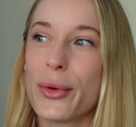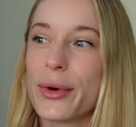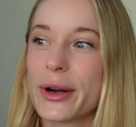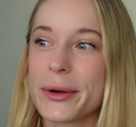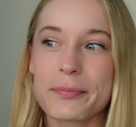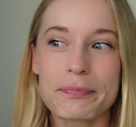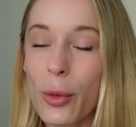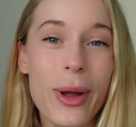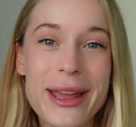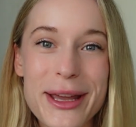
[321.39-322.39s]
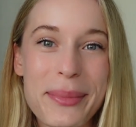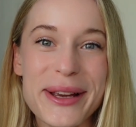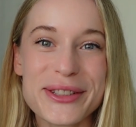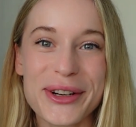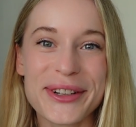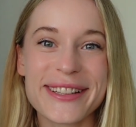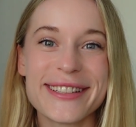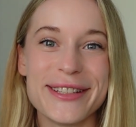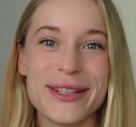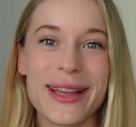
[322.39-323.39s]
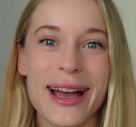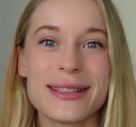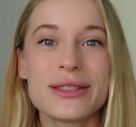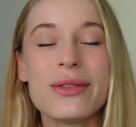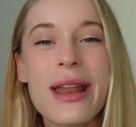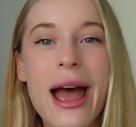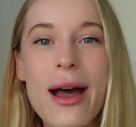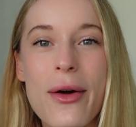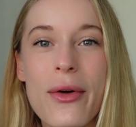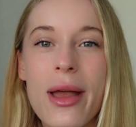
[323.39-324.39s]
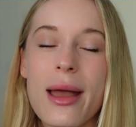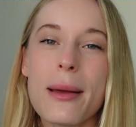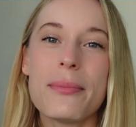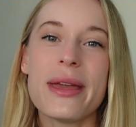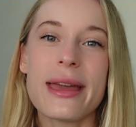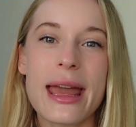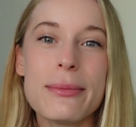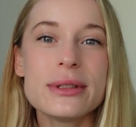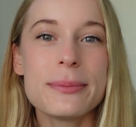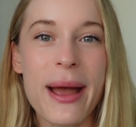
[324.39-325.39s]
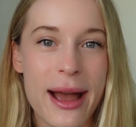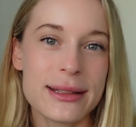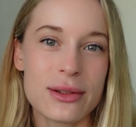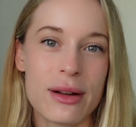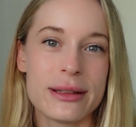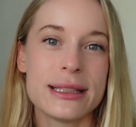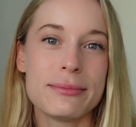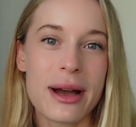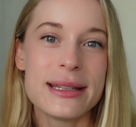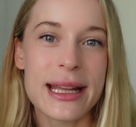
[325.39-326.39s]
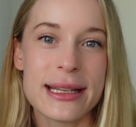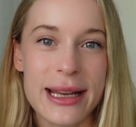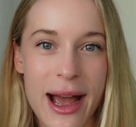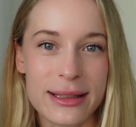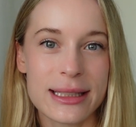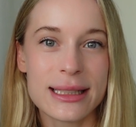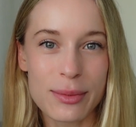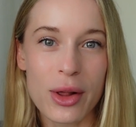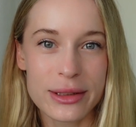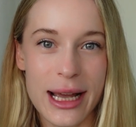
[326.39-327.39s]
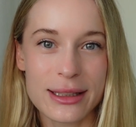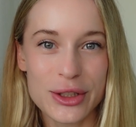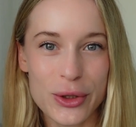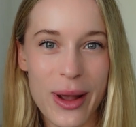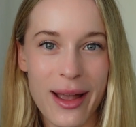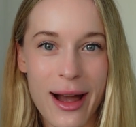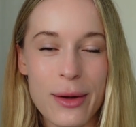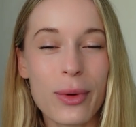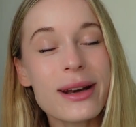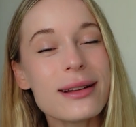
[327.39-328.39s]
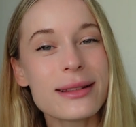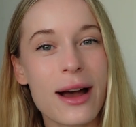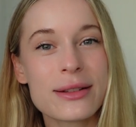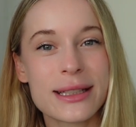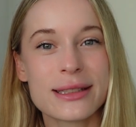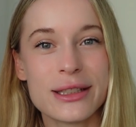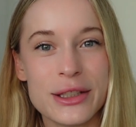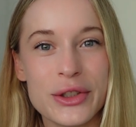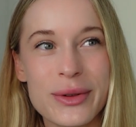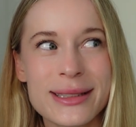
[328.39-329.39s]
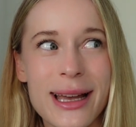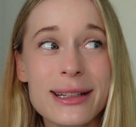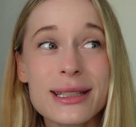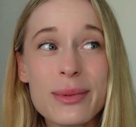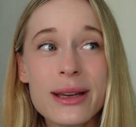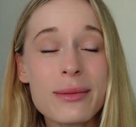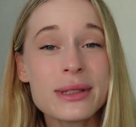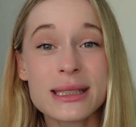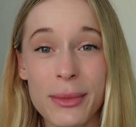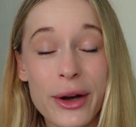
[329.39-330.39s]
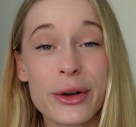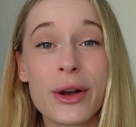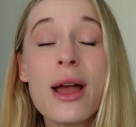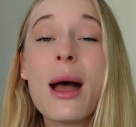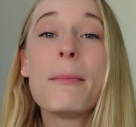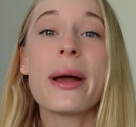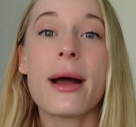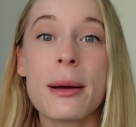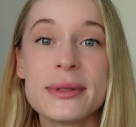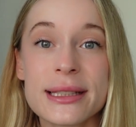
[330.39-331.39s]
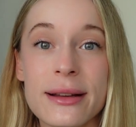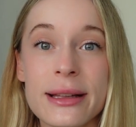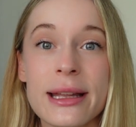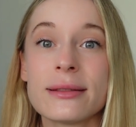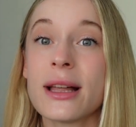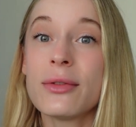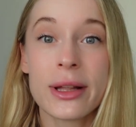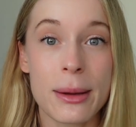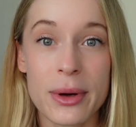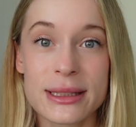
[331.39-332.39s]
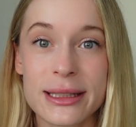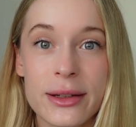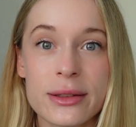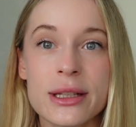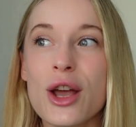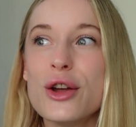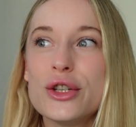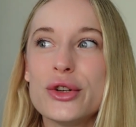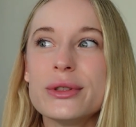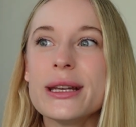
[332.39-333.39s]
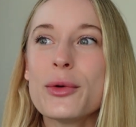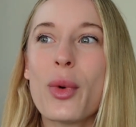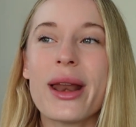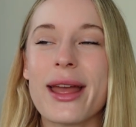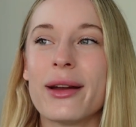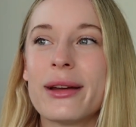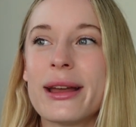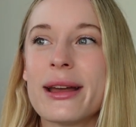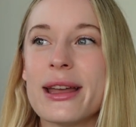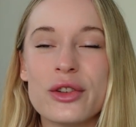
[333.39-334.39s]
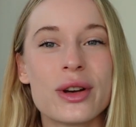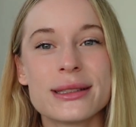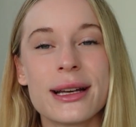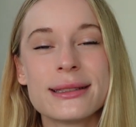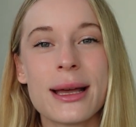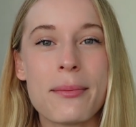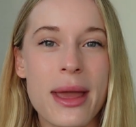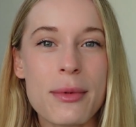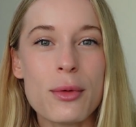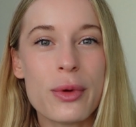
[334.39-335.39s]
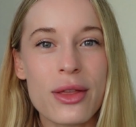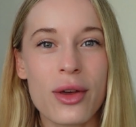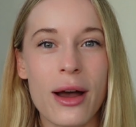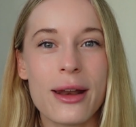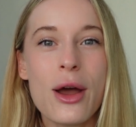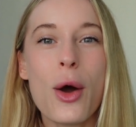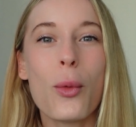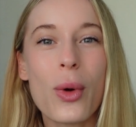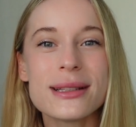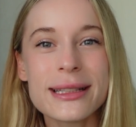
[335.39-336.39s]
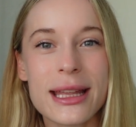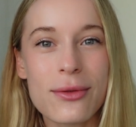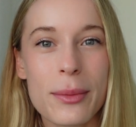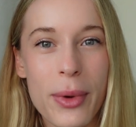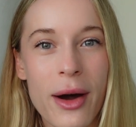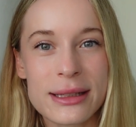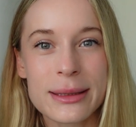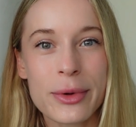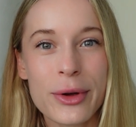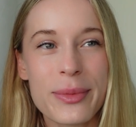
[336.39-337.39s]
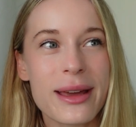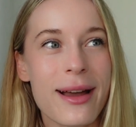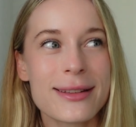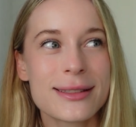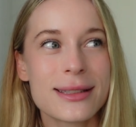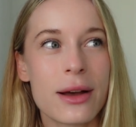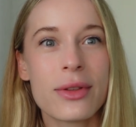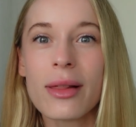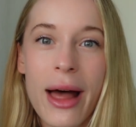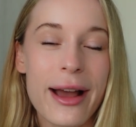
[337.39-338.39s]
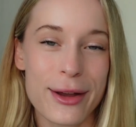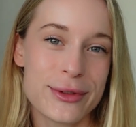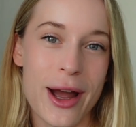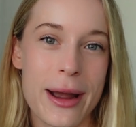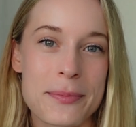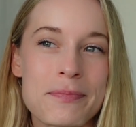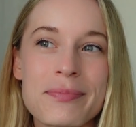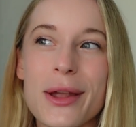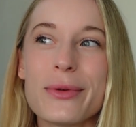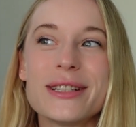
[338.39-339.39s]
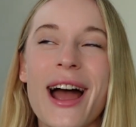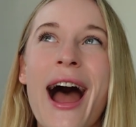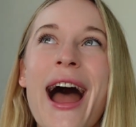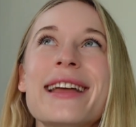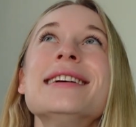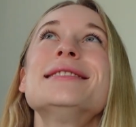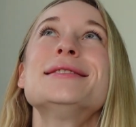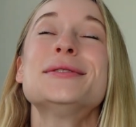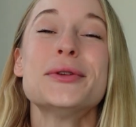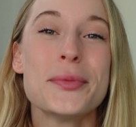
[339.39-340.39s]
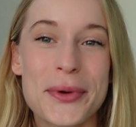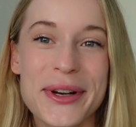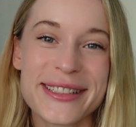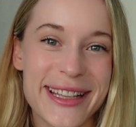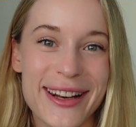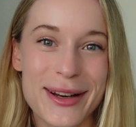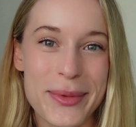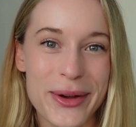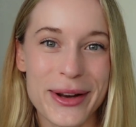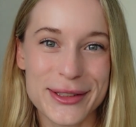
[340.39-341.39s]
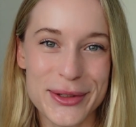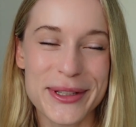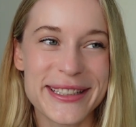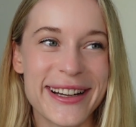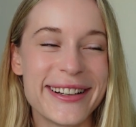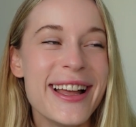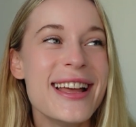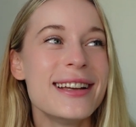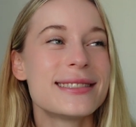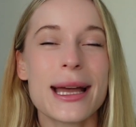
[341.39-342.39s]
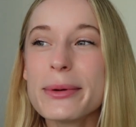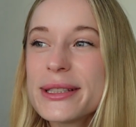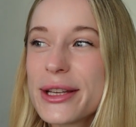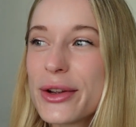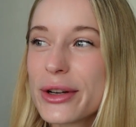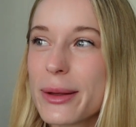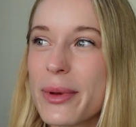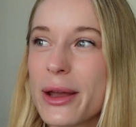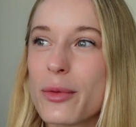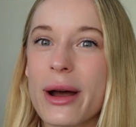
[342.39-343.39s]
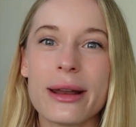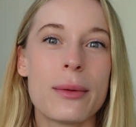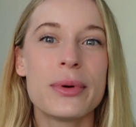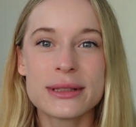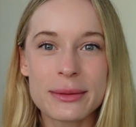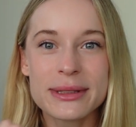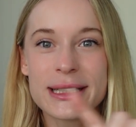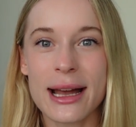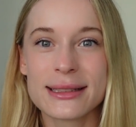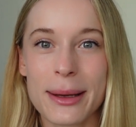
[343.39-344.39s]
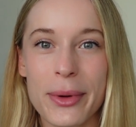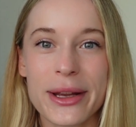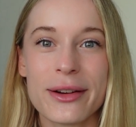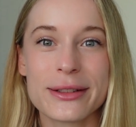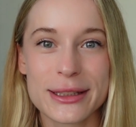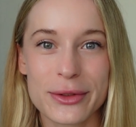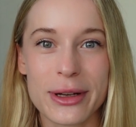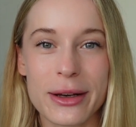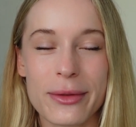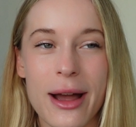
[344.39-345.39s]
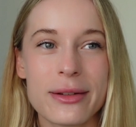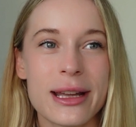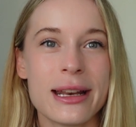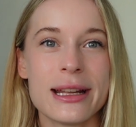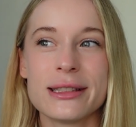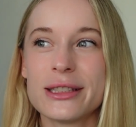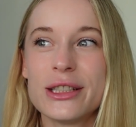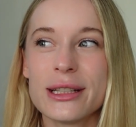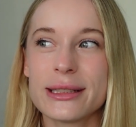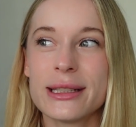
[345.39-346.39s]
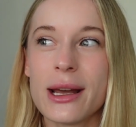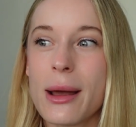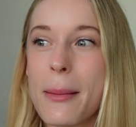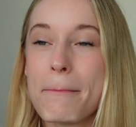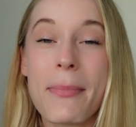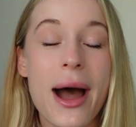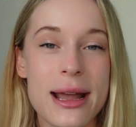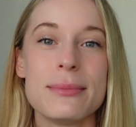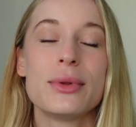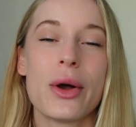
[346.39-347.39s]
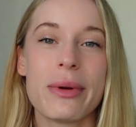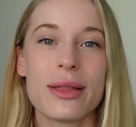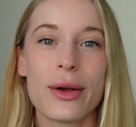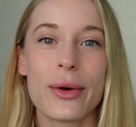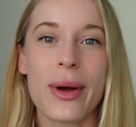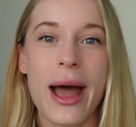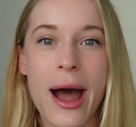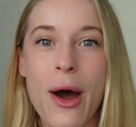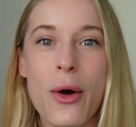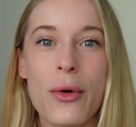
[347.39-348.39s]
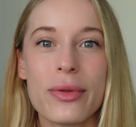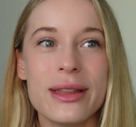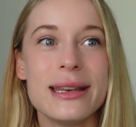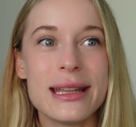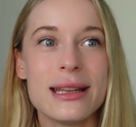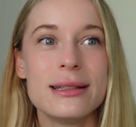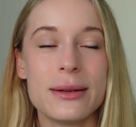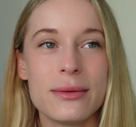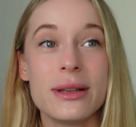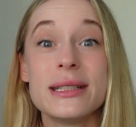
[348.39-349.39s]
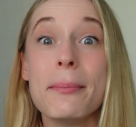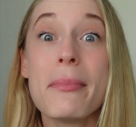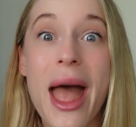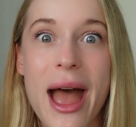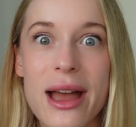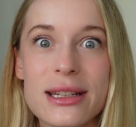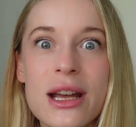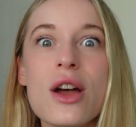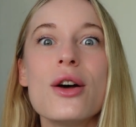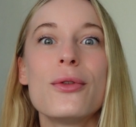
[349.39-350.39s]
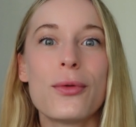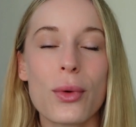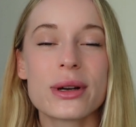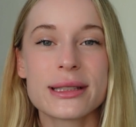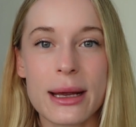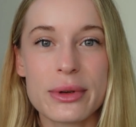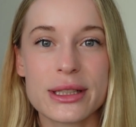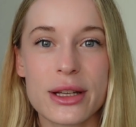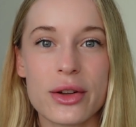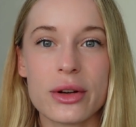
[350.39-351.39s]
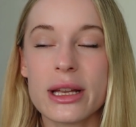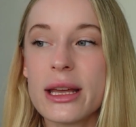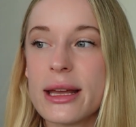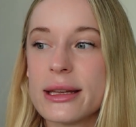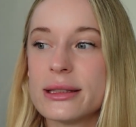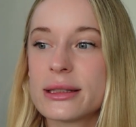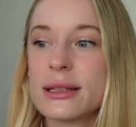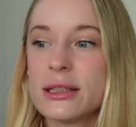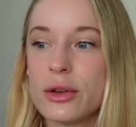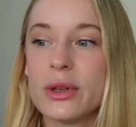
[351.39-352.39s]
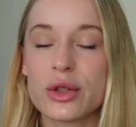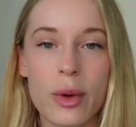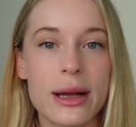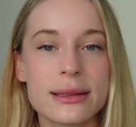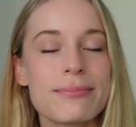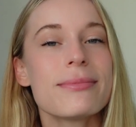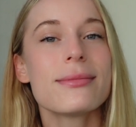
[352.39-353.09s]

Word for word: or waking up extra early to do that. So now being able to pass on these mundane tasks, these smaller tasks to AI, what it allows us to do is actually become smarter by upskilling, leveling up our skills, choosing what area interests us that maybe we thought wasn't even possible because of the lack of time, which I get super excited about, as you can tell. Cybersecurity being one, I'll put some stats up here on screen around it. It's just mind-blowing though, how the demand for cybersecurity is continuing to rise.